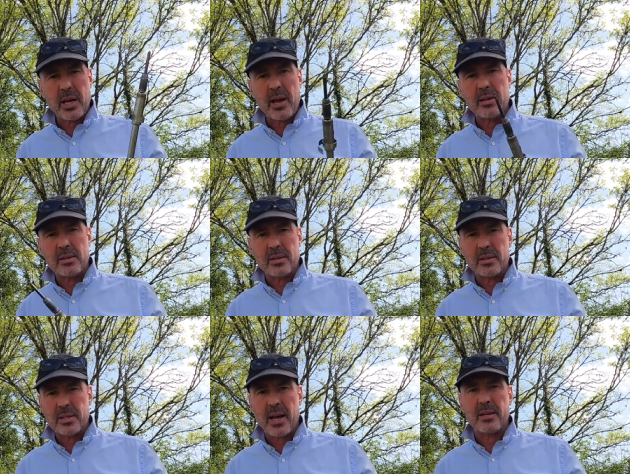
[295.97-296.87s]
tens
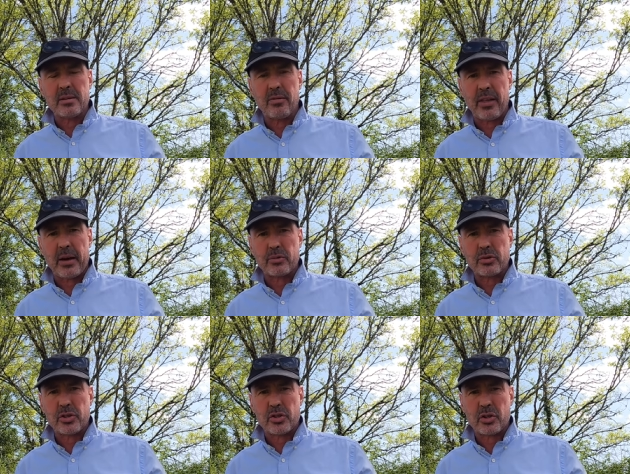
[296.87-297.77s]
and tens of
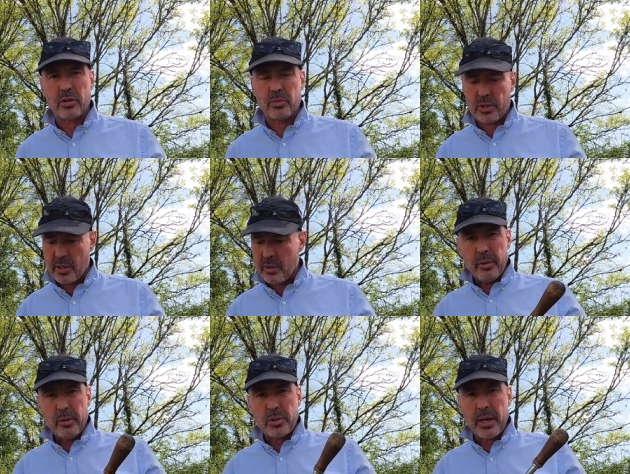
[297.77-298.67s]
thousands of screws in.
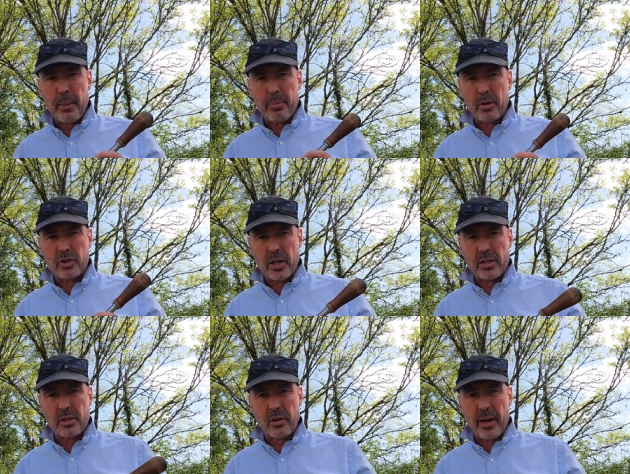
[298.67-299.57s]
We used to get
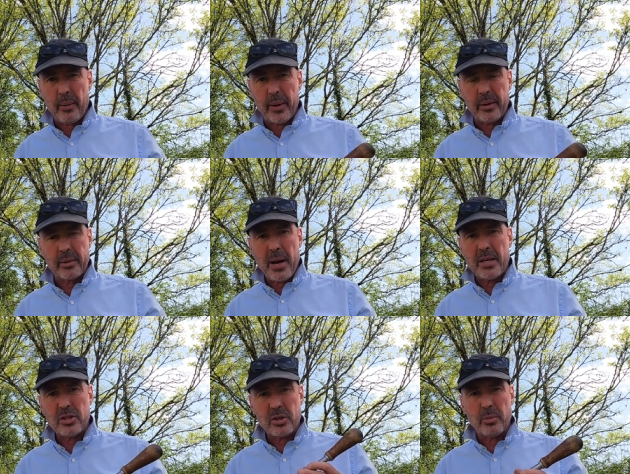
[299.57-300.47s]
projects on our
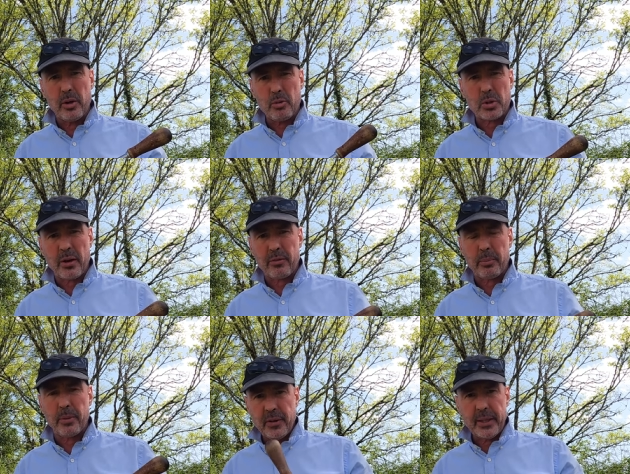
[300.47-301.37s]
bench and we used to have to
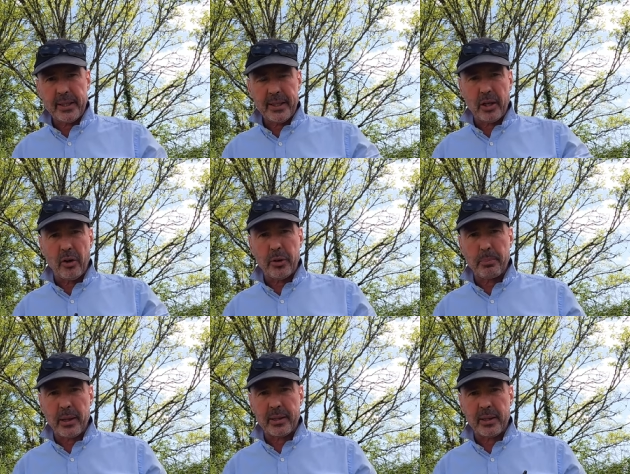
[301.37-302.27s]
fill a little order
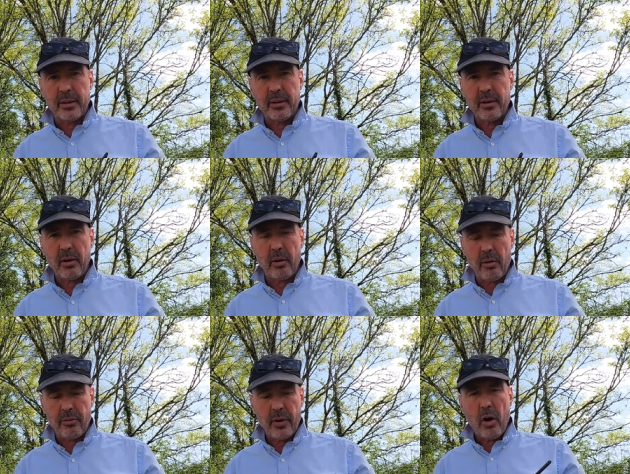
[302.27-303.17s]
pad in
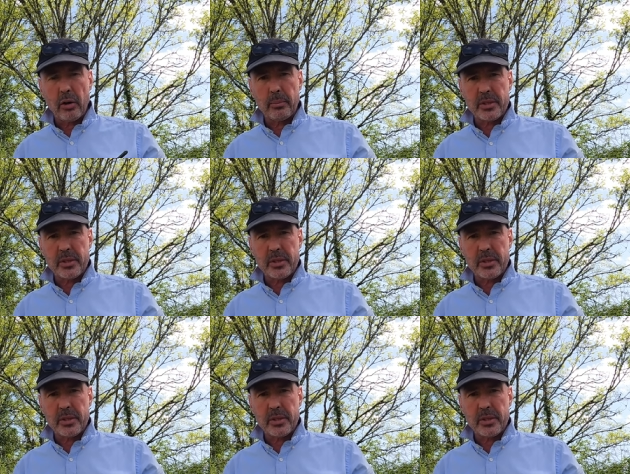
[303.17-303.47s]
of all the